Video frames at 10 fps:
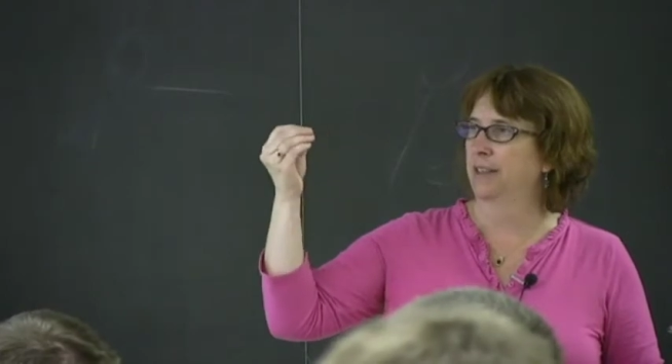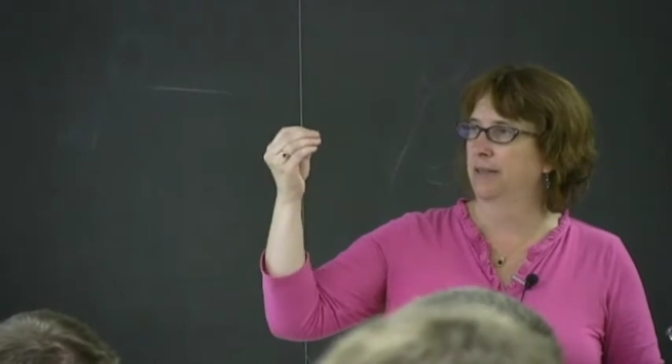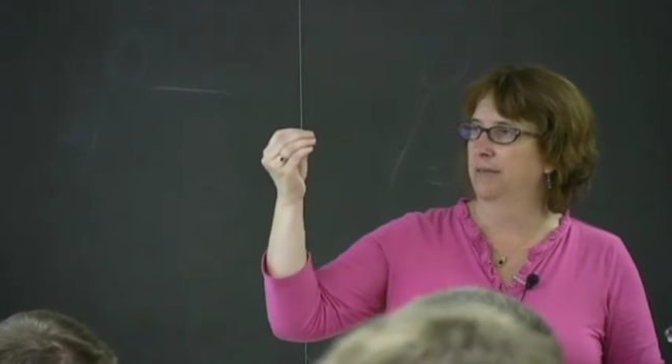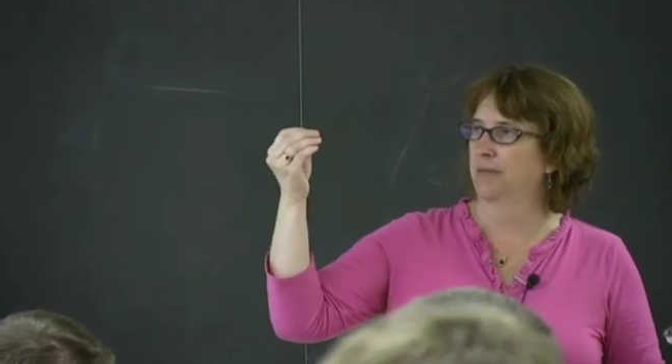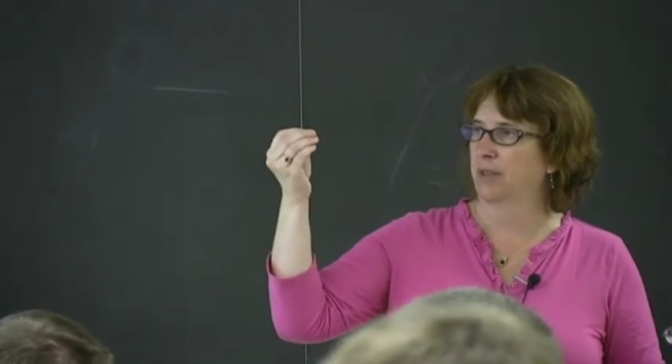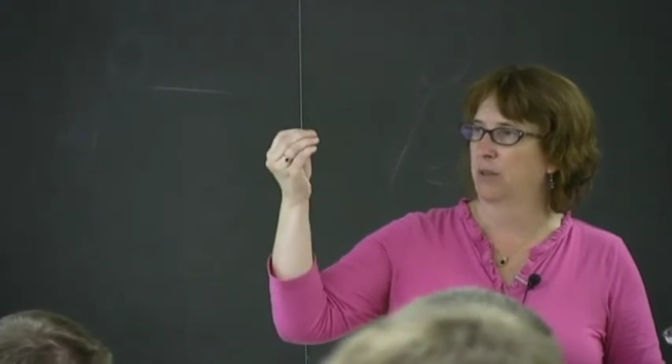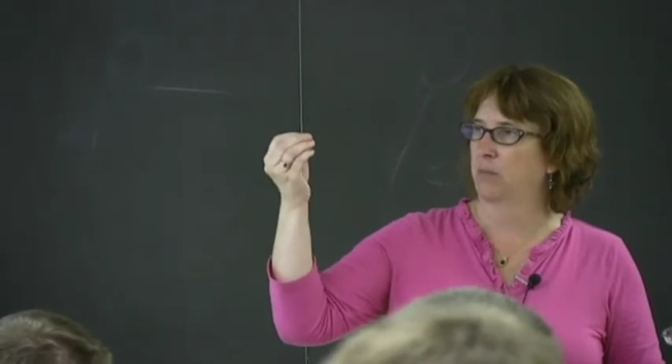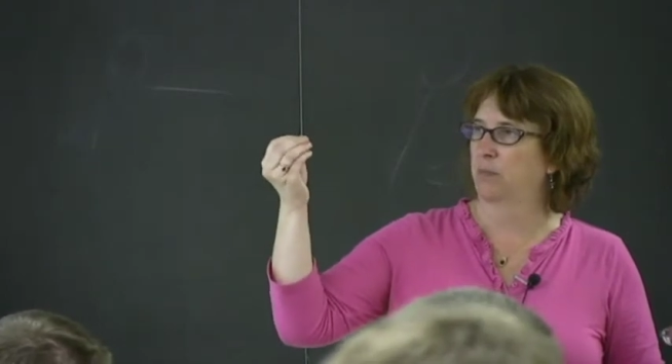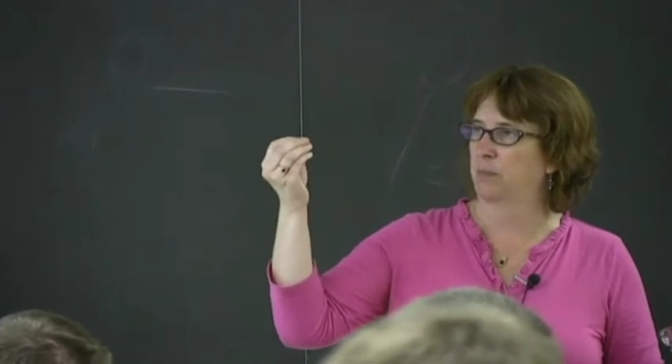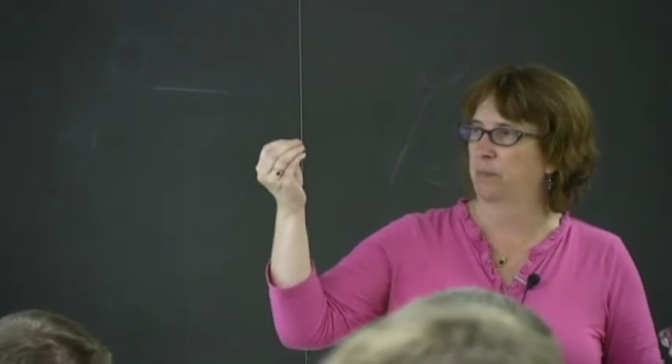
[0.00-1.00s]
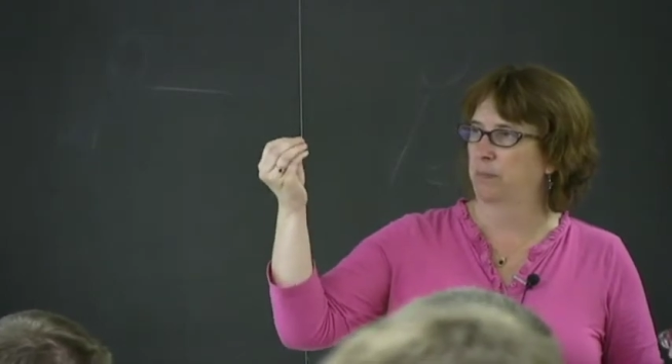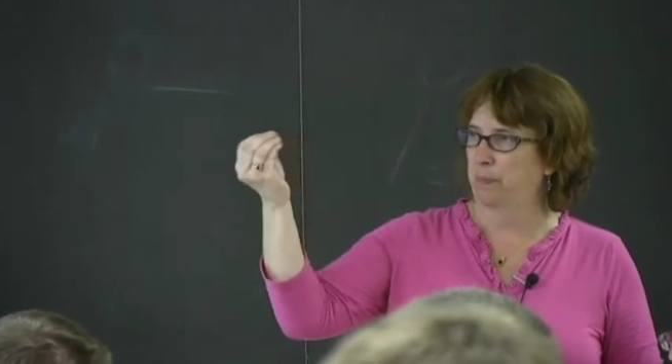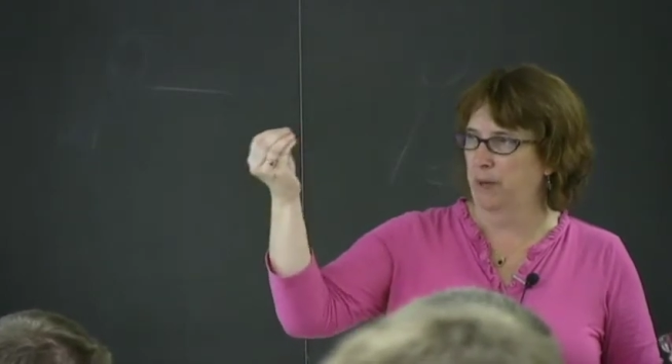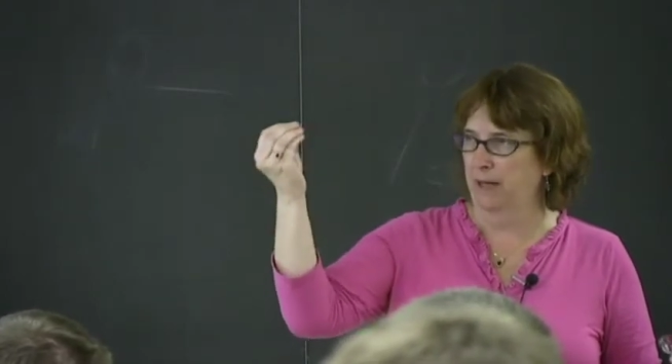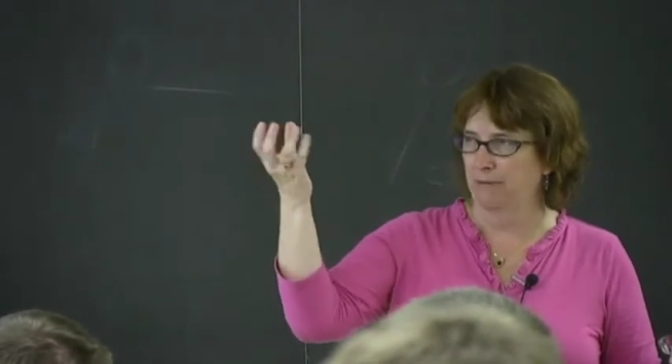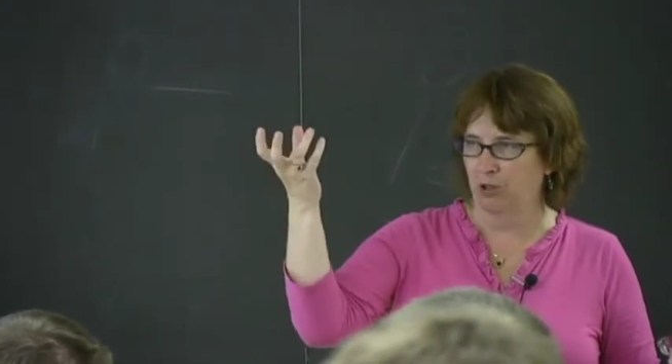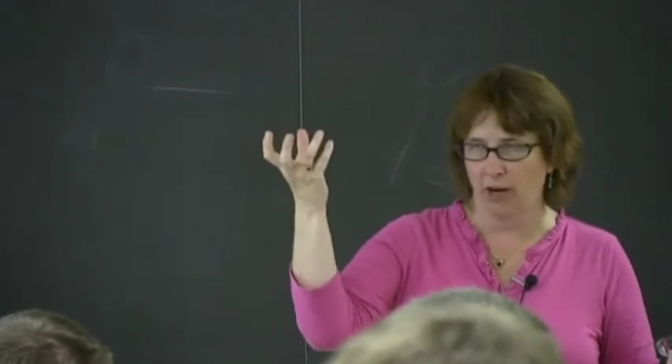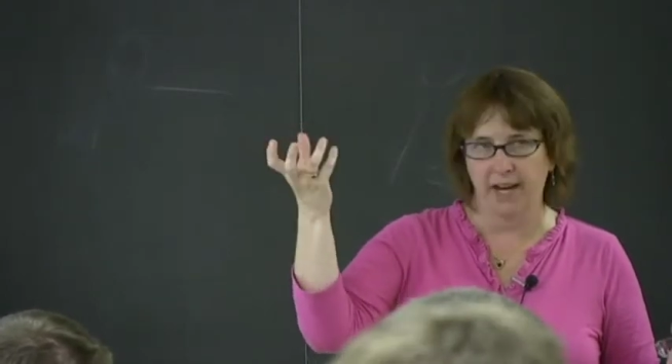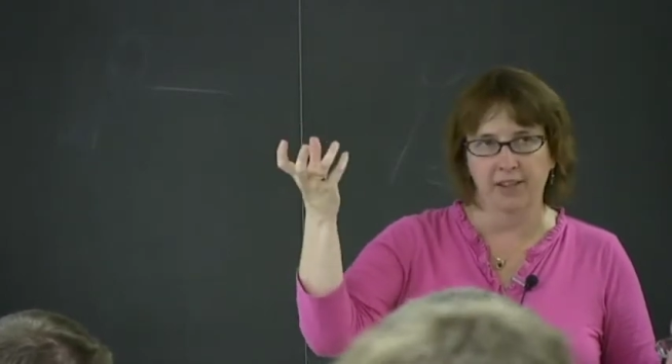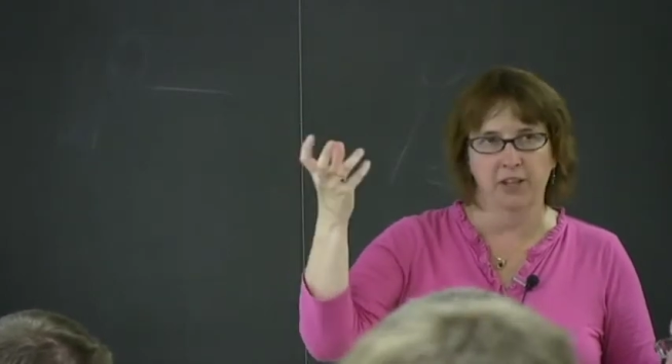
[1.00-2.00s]
the
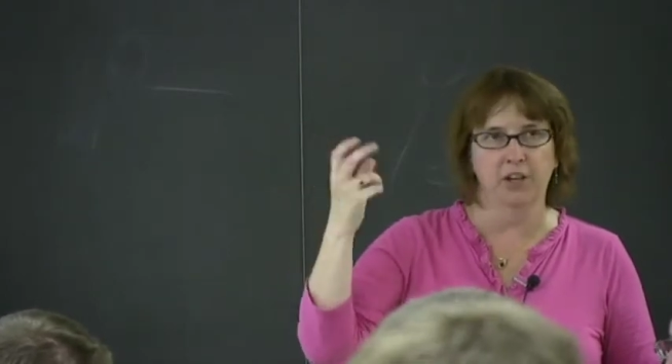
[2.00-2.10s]
crane that